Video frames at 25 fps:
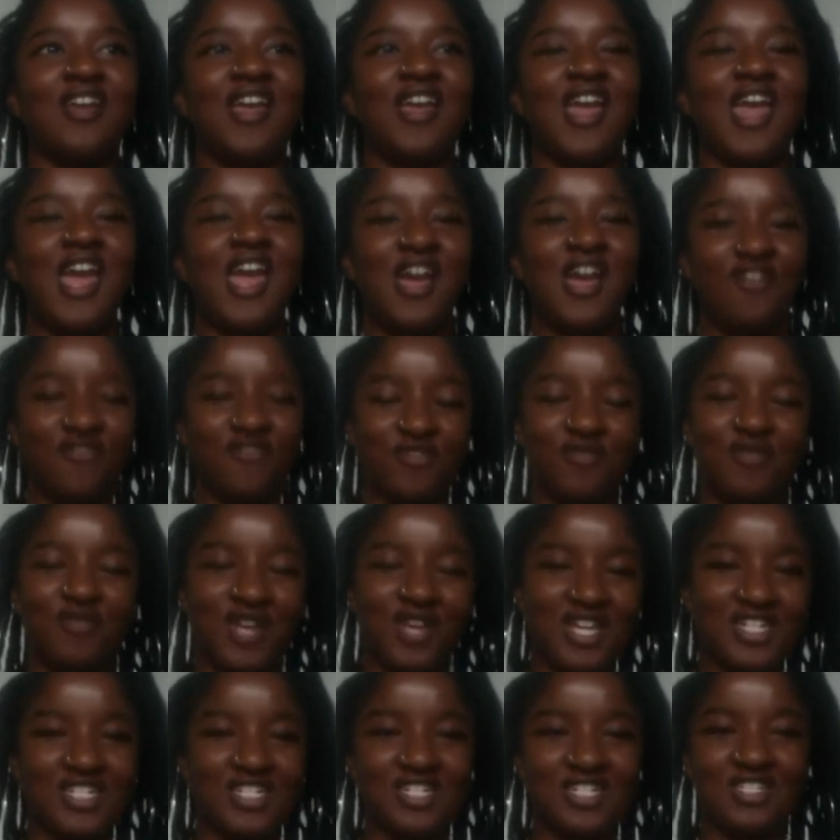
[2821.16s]

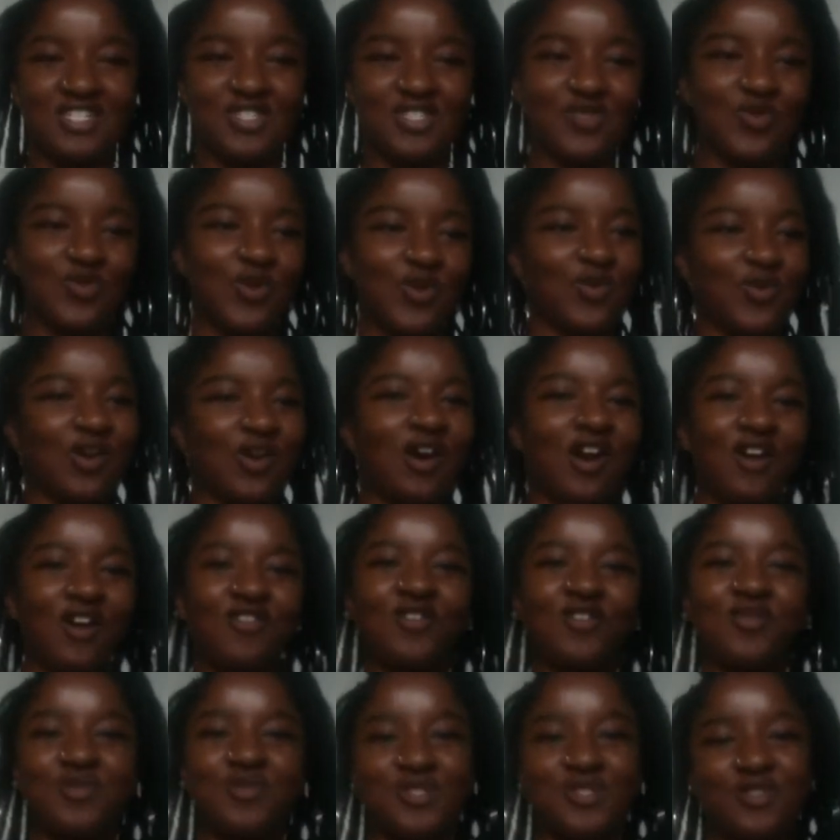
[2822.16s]
affirmation to what we're
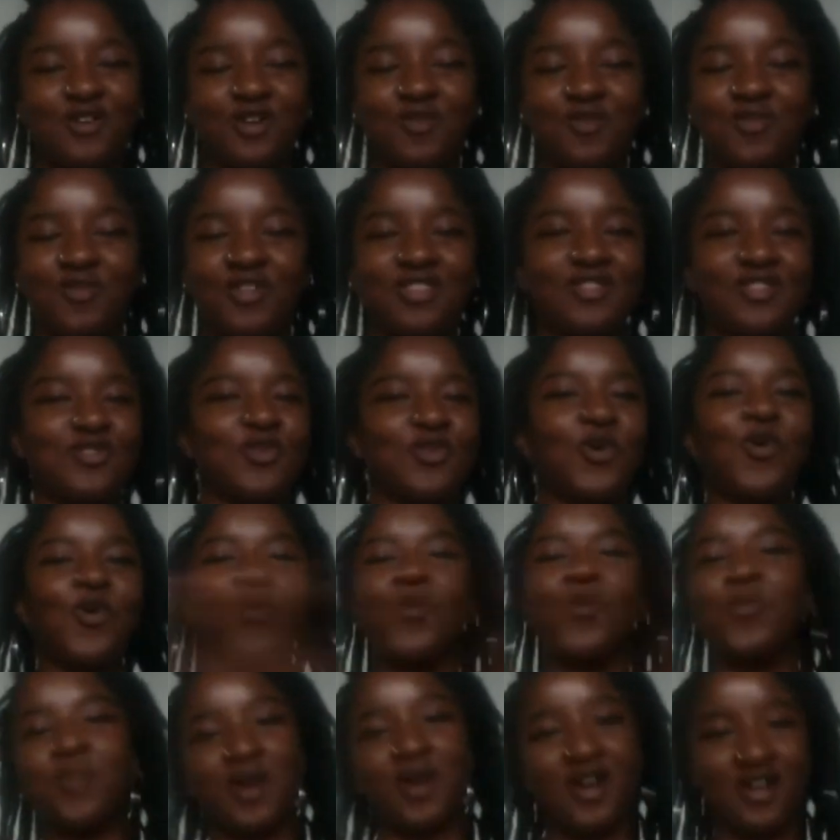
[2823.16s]
already been talking about this
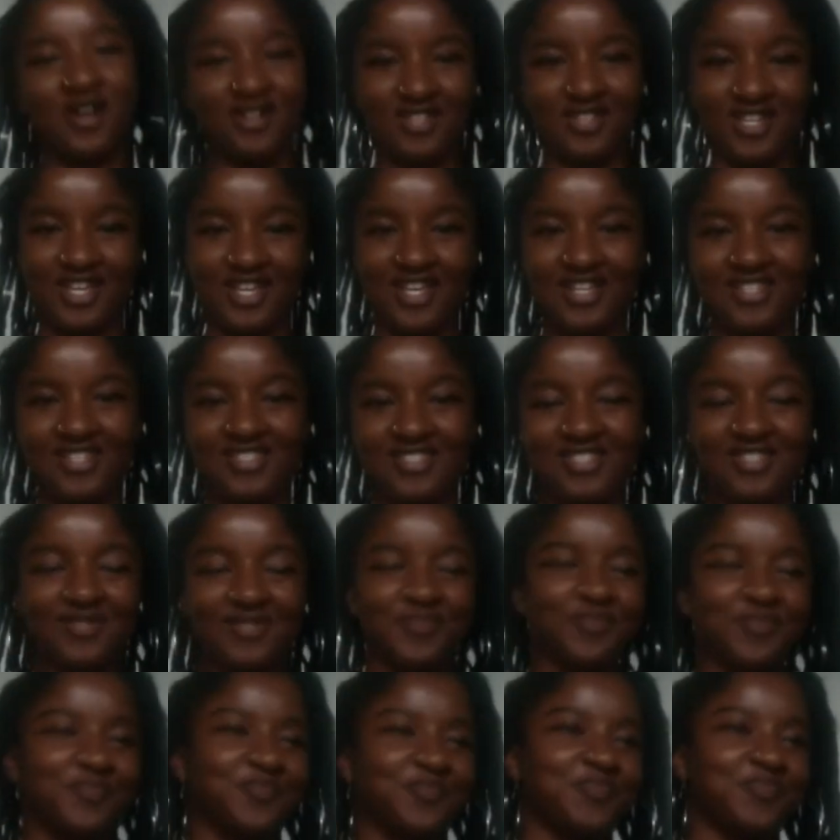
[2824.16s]
whole podcast.
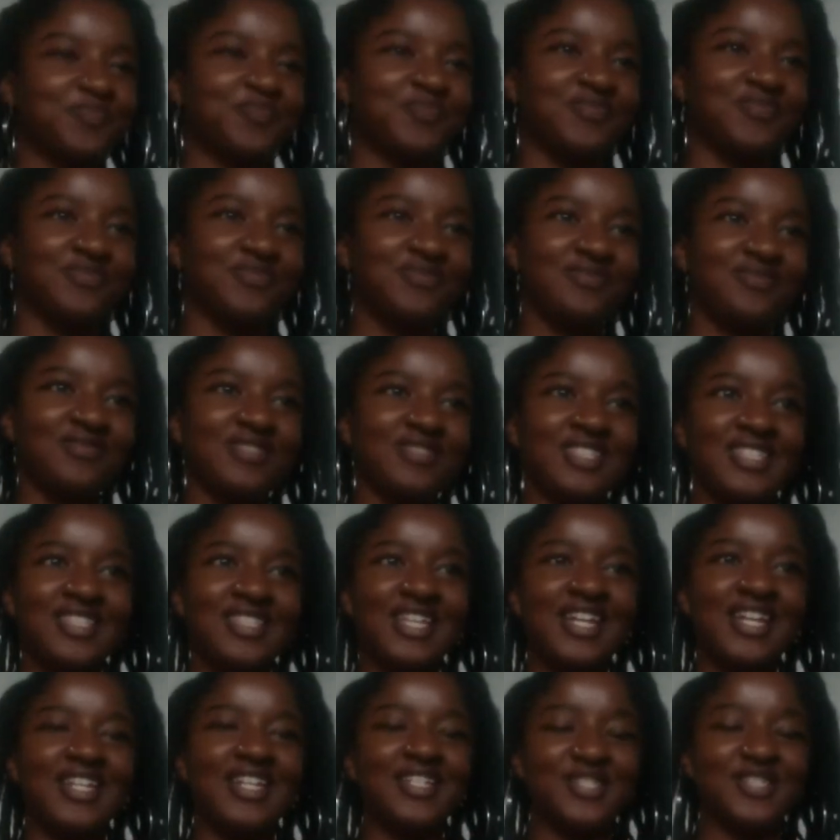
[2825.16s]

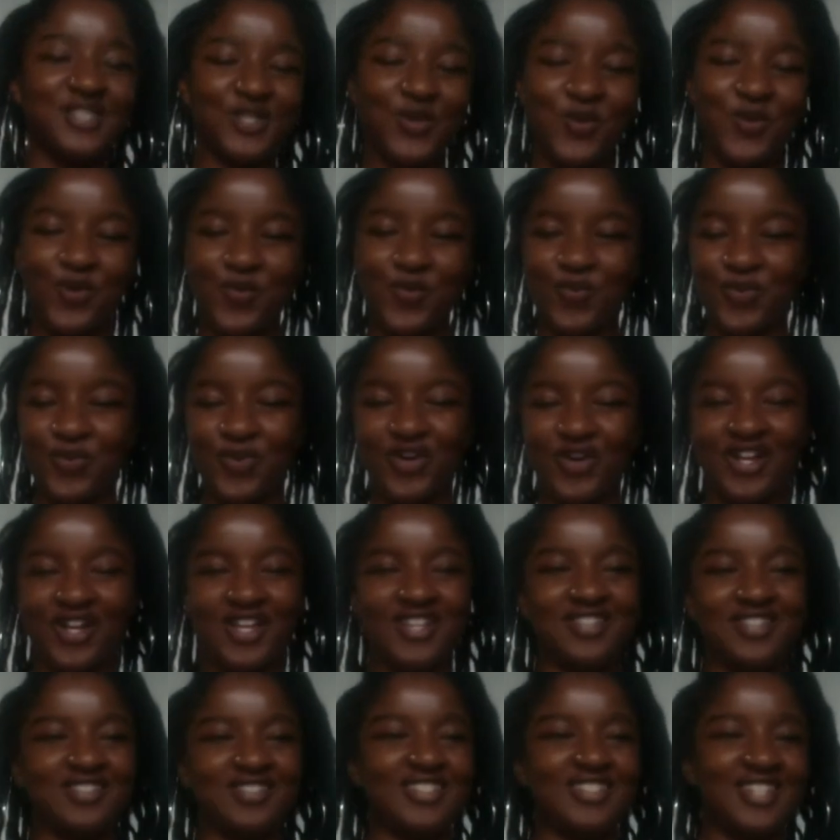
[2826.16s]
That is so
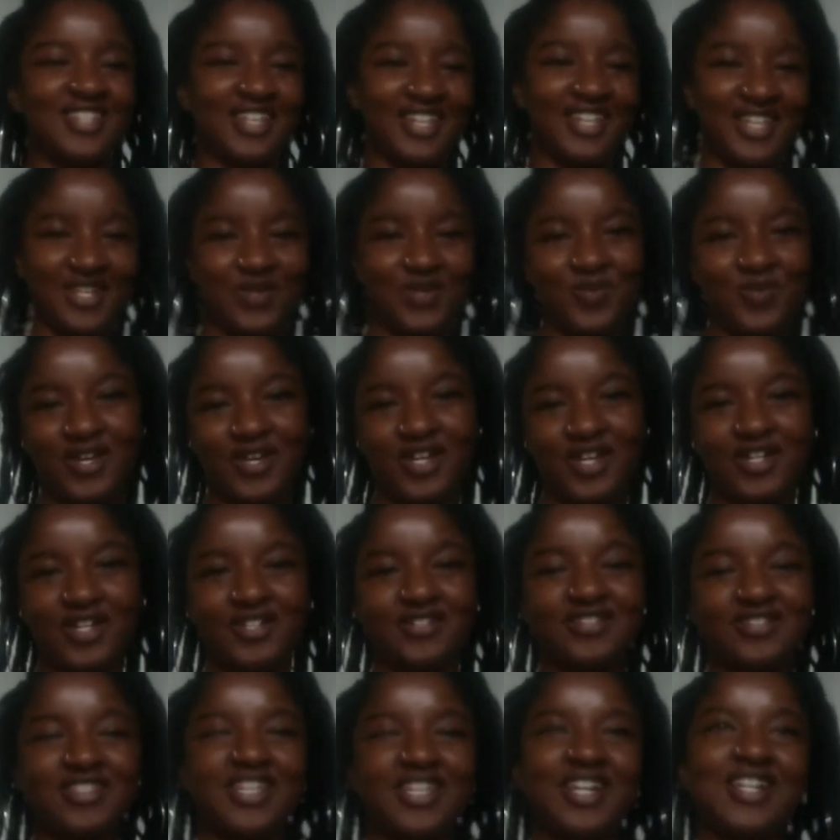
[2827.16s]
important to eat
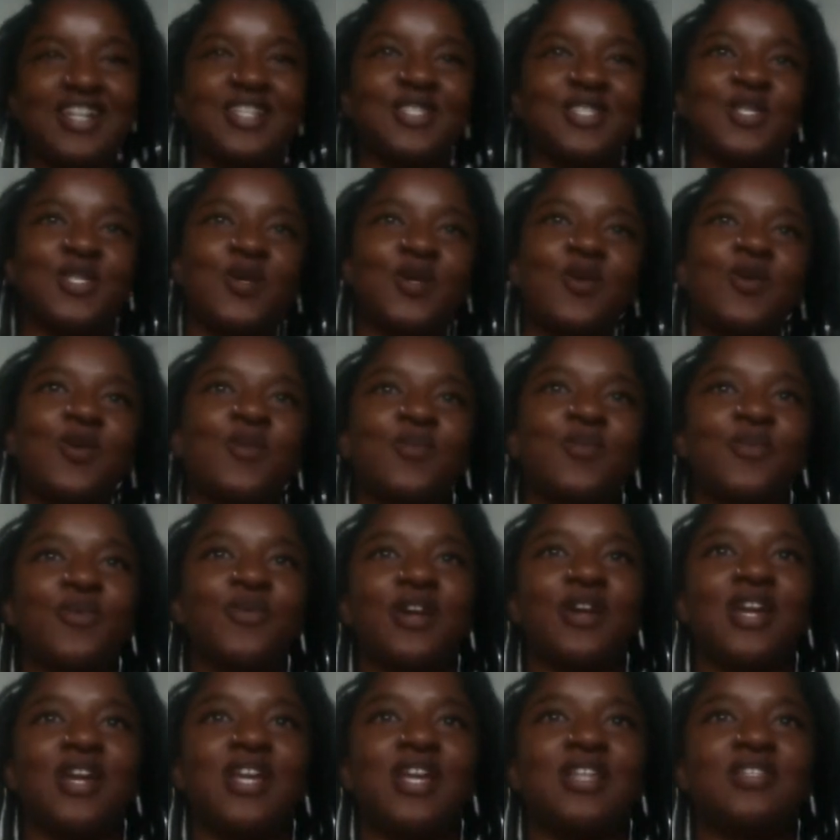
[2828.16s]
well. That is so
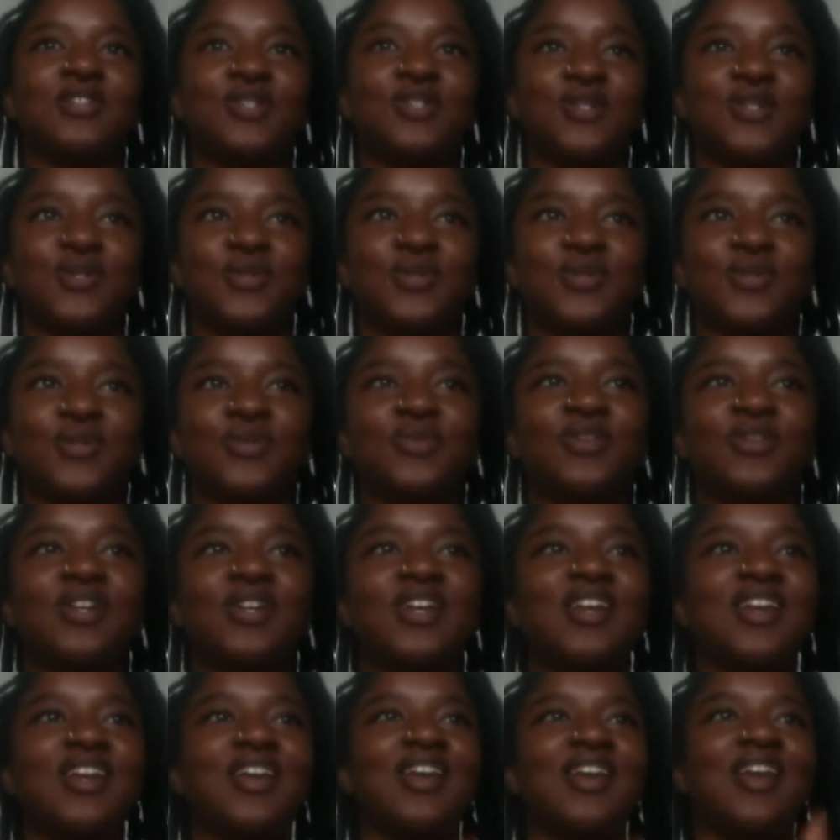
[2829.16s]
important to
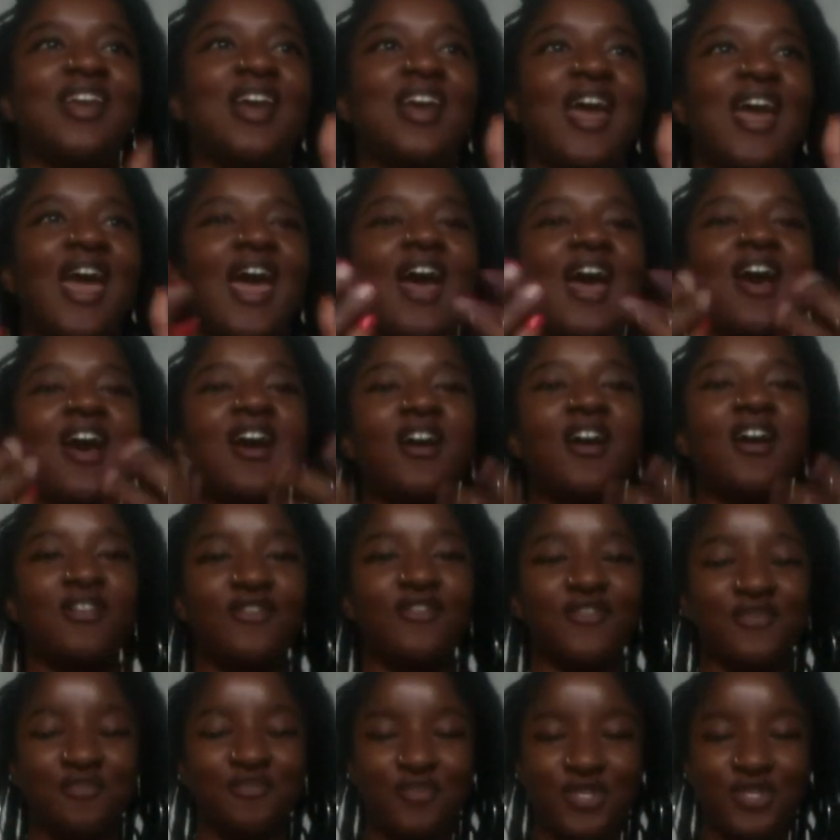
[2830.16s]

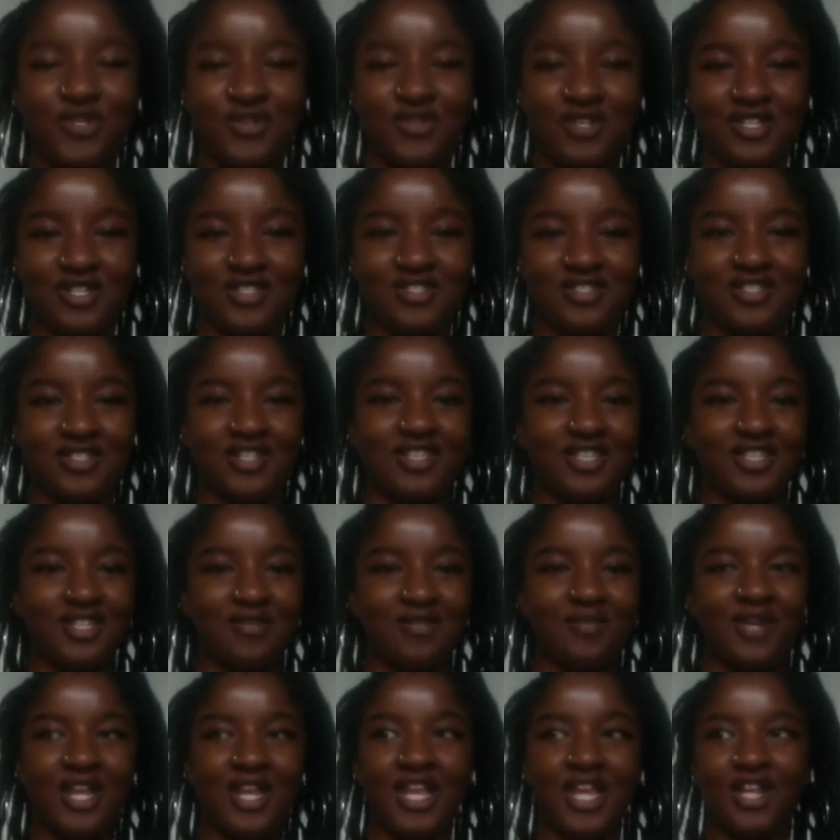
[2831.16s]
have mucus
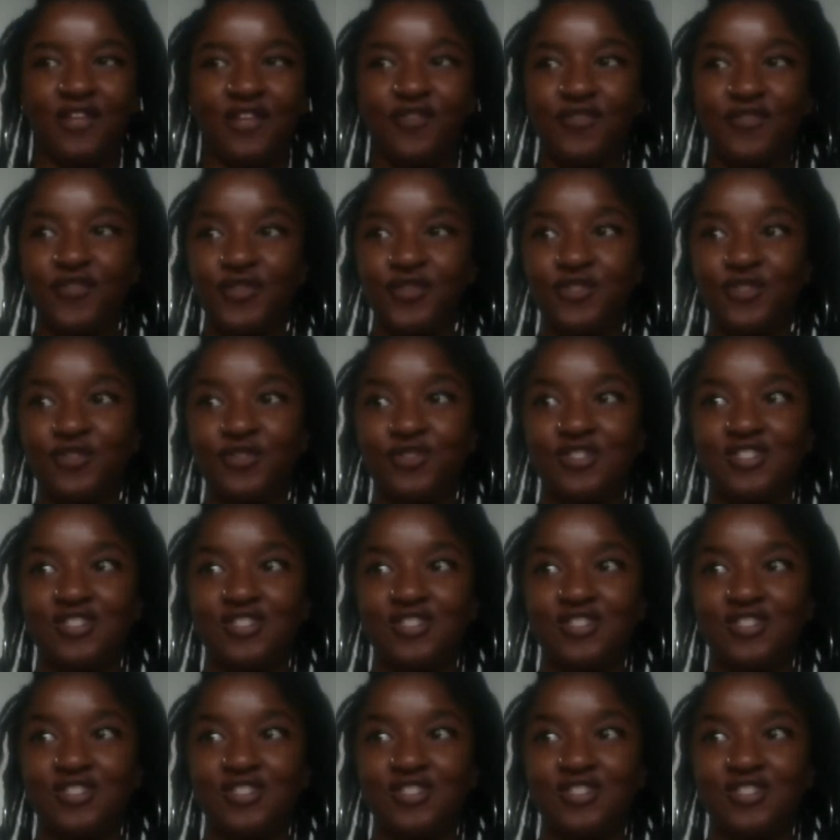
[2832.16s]
eliminating foods